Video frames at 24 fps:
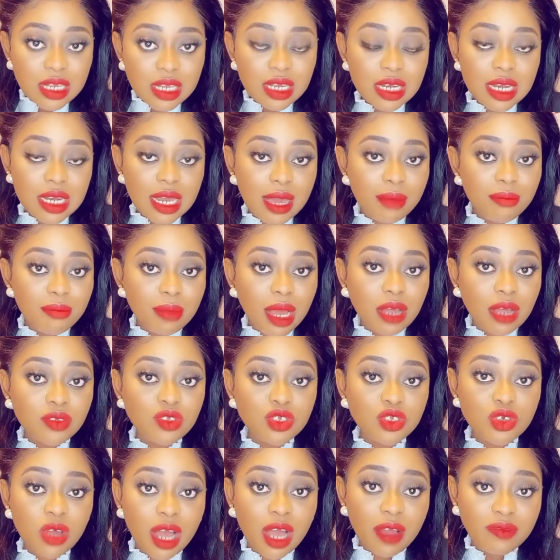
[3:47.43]
the
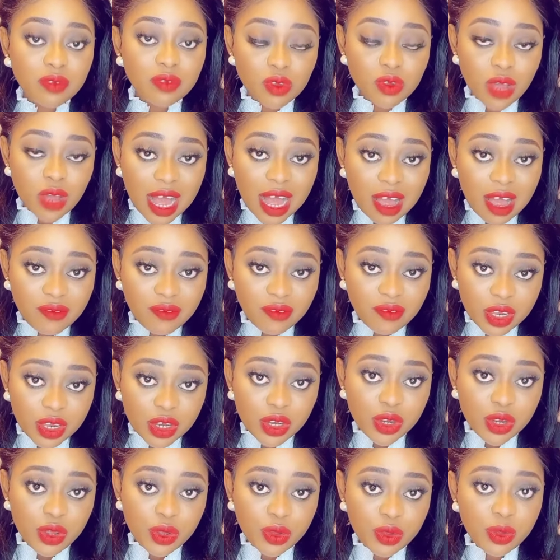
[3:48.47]
amount you have to have in
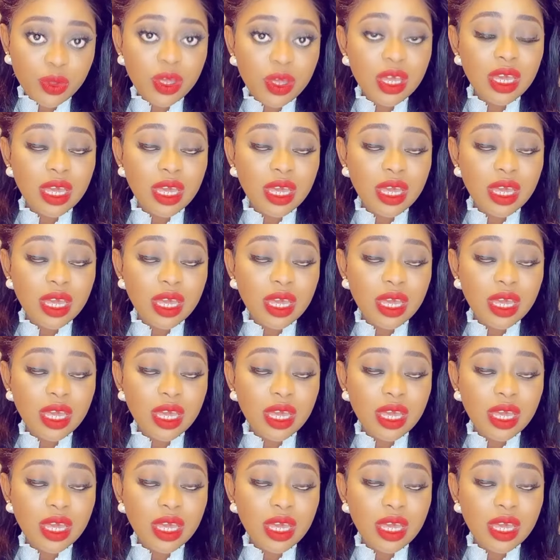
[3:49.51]
your